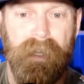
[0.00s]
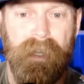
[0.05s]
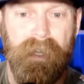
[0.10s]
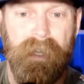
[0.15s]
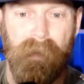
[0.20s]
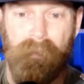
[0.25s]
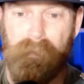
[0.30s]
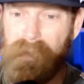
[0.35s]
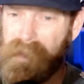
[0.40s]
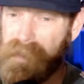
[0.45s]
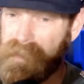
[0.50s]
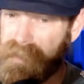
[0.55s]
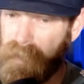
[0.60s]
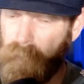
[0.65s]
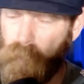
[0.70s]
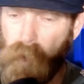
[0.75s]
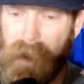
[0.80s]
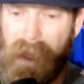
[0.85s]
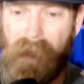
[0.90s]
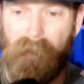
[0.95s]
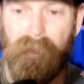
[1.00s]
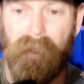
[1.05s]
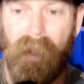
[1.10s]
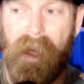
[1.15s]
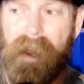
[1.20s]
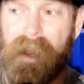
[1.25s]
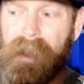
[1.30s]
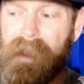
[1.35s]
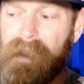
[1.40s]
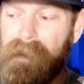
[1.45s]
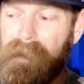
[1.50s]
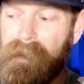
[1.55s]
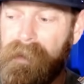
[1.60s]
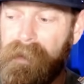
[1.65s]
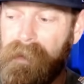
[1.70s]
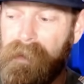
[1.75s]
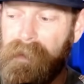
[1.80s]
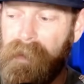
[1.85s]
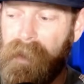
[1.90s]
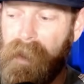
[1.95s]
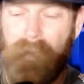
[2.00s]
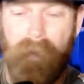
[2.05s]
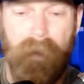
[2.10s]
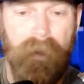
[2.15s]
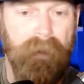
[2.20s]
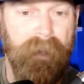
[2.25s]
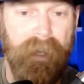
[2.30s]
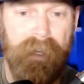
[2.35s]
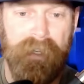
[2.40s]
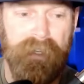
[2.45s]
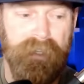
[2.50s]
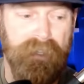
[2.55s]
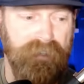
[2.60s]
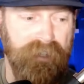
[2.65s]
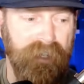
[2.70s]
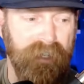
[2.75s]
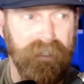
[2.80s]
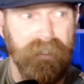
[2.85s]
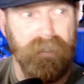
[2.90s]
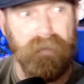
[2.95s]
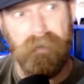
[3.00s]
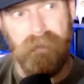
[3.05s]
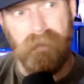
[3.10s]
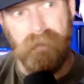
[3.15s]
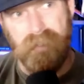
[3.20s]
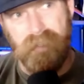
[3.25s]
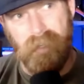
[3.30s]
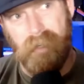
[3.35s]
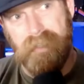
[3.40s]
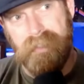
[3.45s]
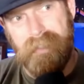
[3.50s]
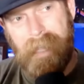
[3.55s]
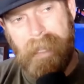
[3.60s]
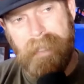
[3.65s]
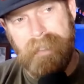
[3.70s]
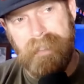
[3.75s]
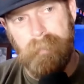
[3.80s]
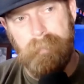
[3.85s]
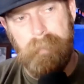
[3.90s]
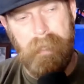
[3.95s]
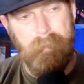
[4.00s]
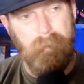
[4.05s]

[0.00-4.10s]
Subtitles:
and being somewhat athletic. And then you get to jiu-jitsu and you start sizing people